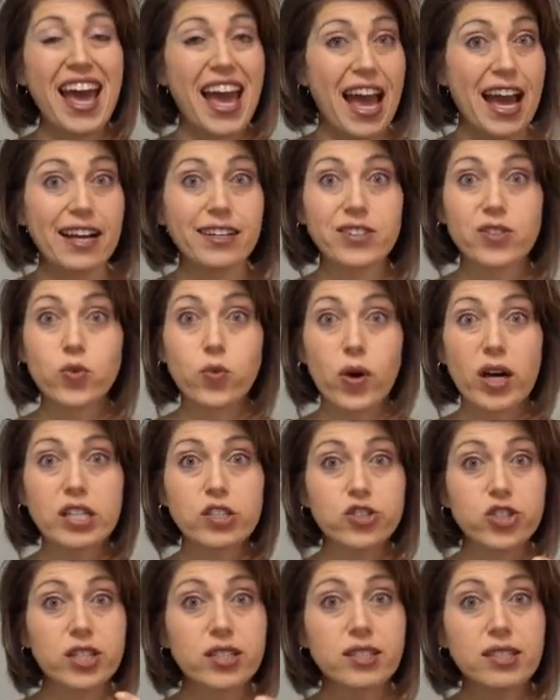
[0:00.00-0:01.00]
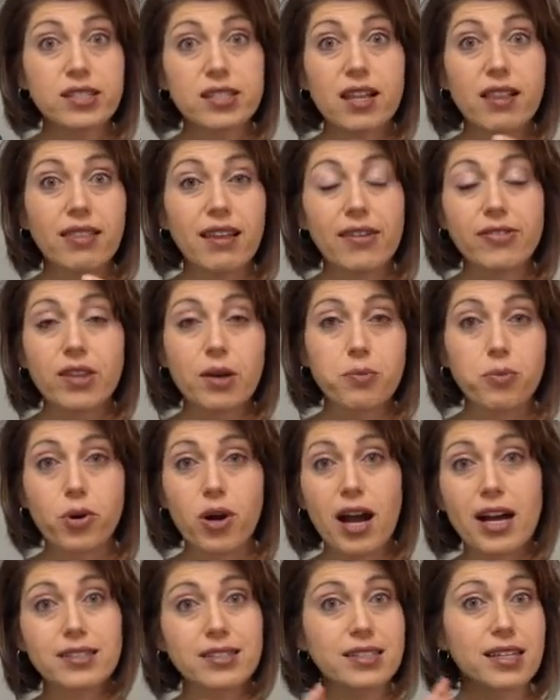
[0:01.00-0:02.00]
Ask questions, let them
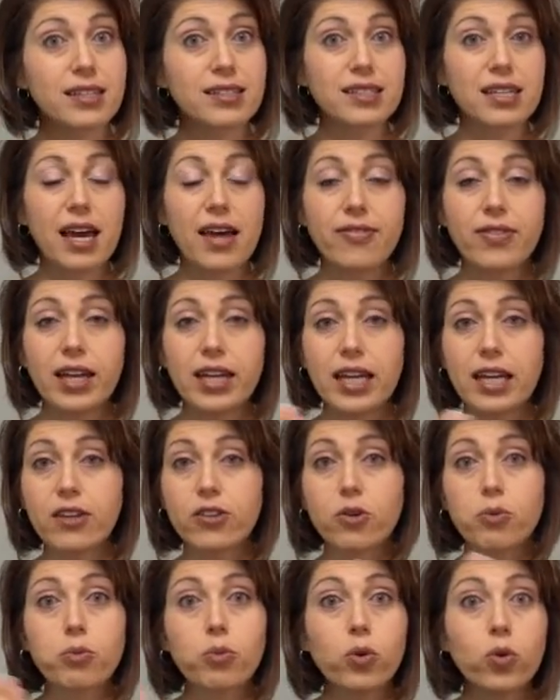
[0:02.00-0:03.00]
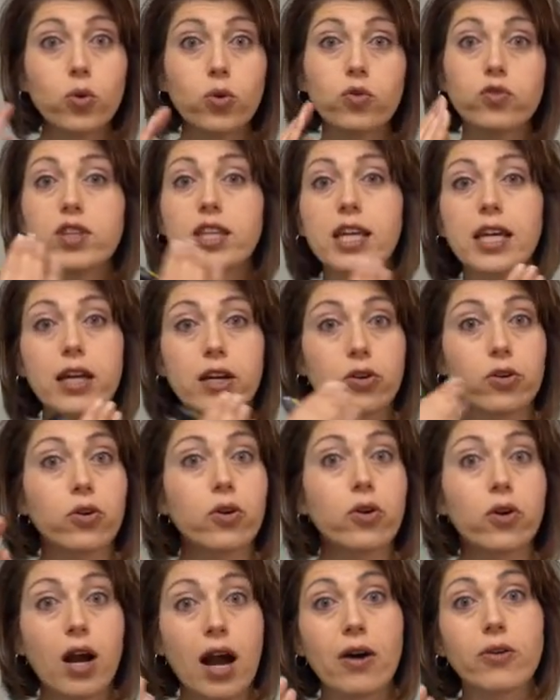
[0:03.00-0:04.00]
process, and then either move the inner
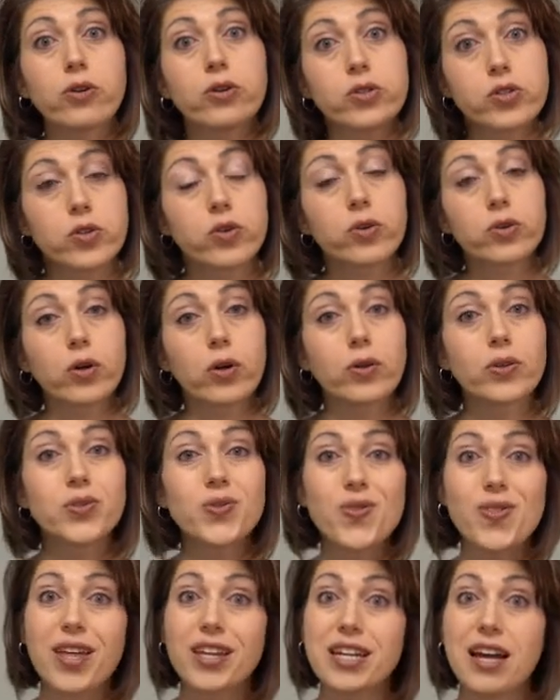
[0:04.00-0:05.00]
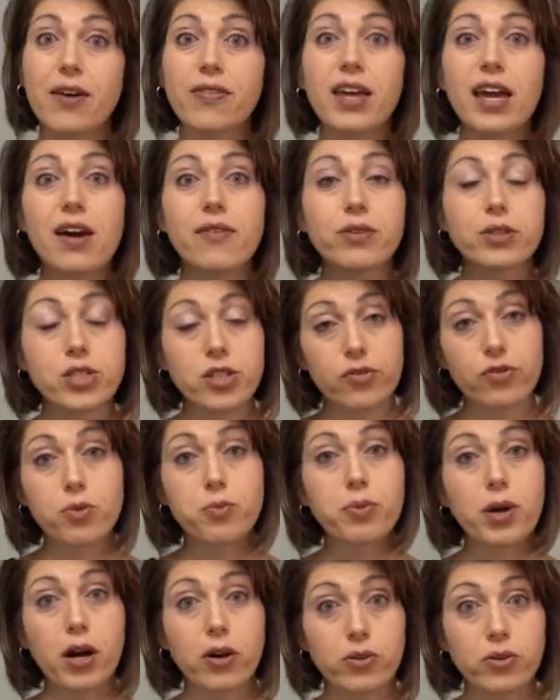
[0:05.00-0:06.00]
or outer circle so that now they have a different
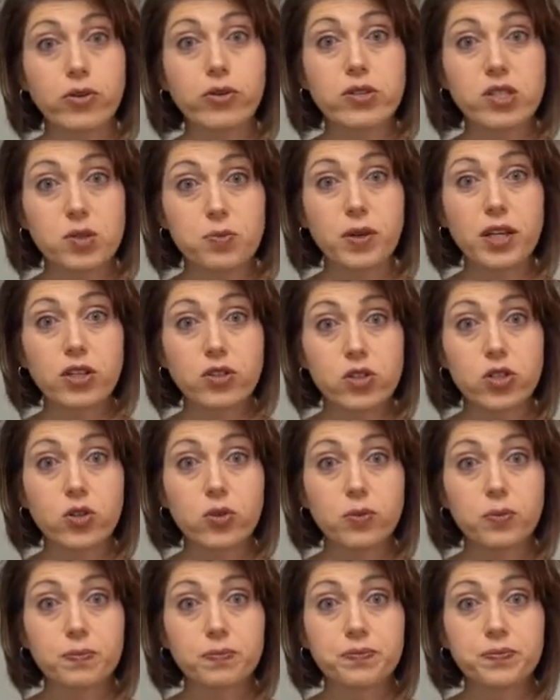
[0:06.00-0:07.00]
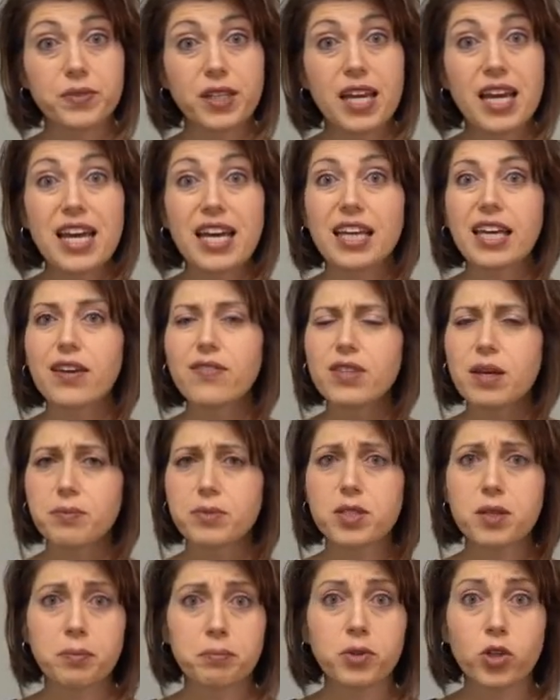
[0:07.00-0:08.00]
partner to speak to. Give them
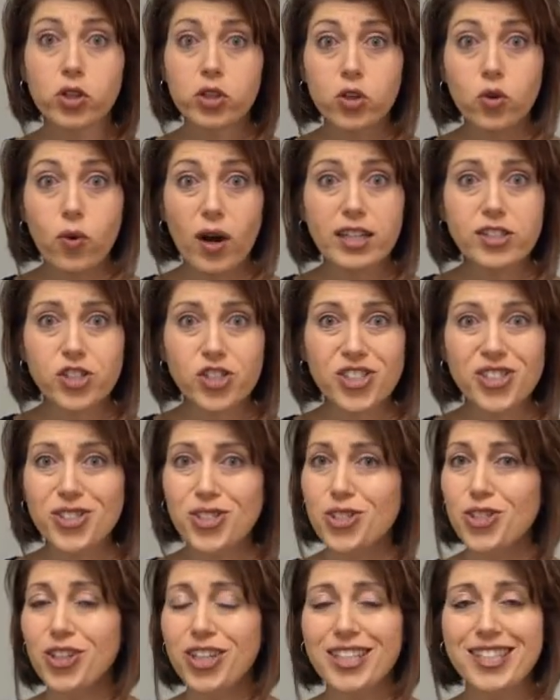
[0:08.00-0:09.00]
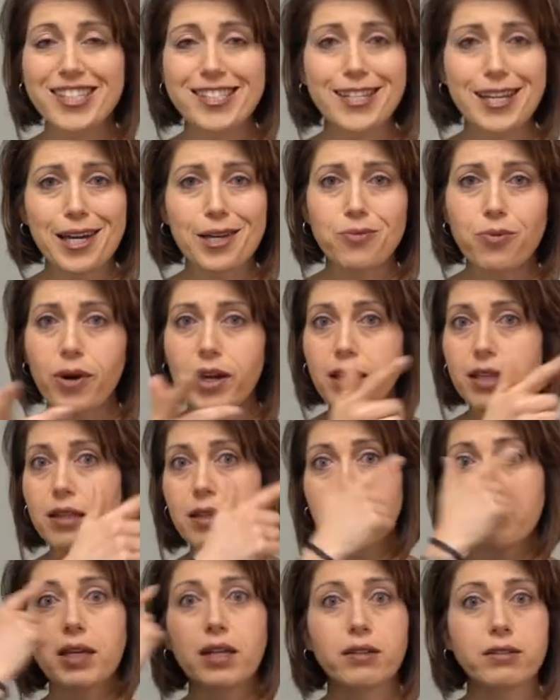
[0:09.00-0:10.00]
some good questions and you can stand right in the
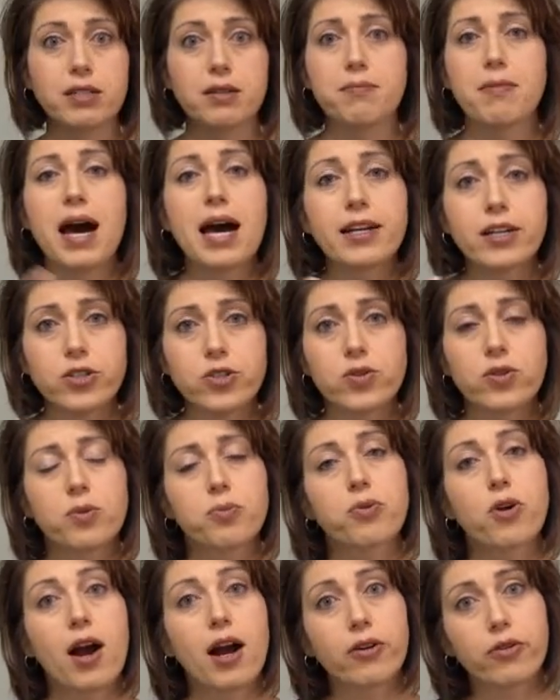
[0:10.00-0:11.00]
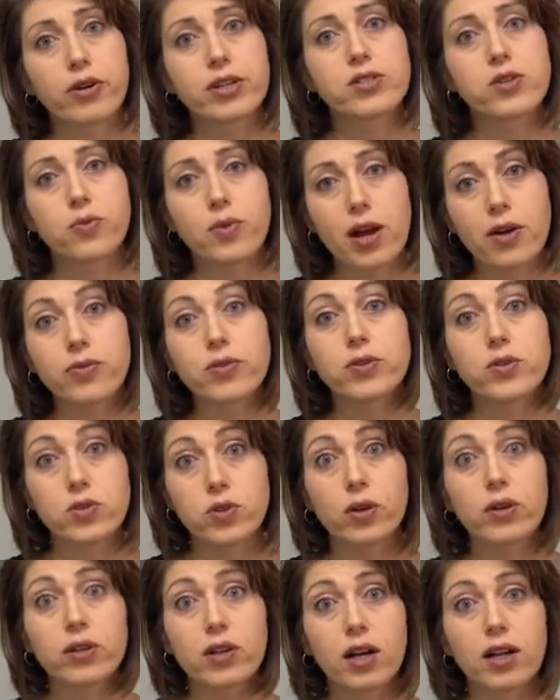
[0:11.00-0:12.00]
middle to monitor the progress around the
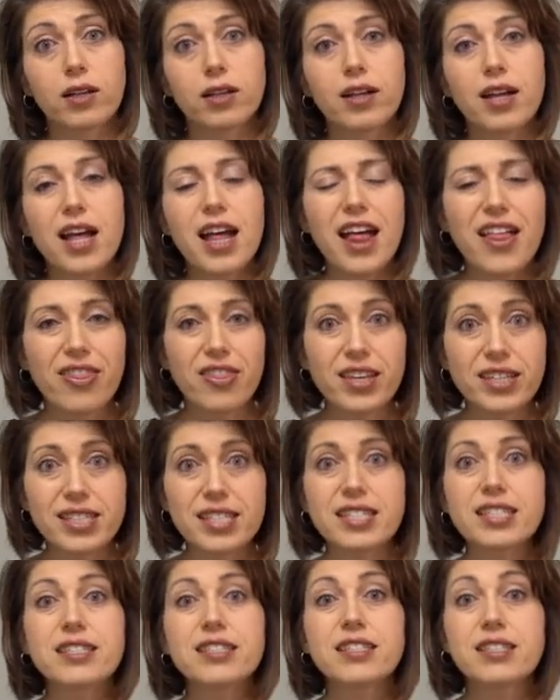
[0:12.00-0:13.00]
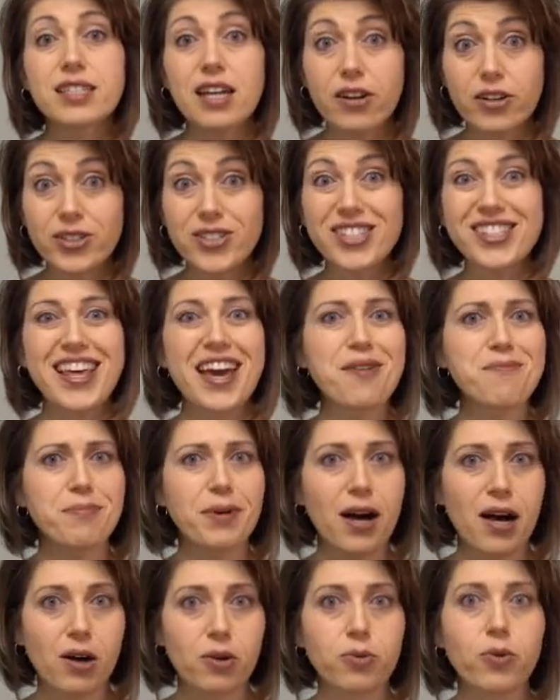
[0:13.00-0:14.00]
circle. This starts that
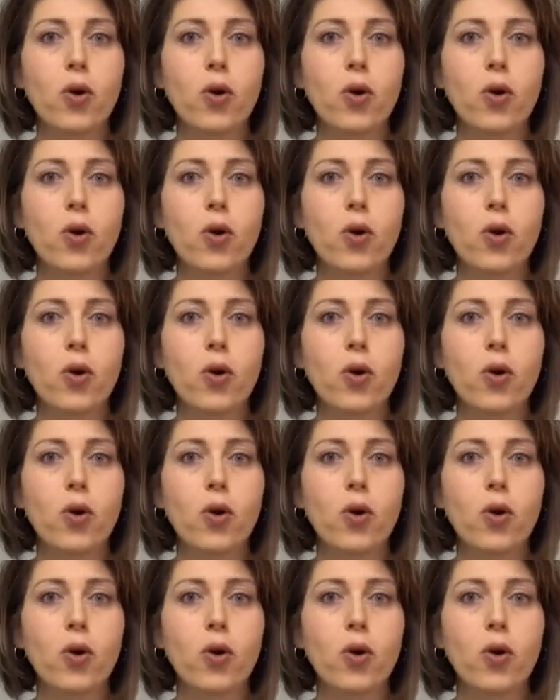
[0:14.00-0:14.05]
ball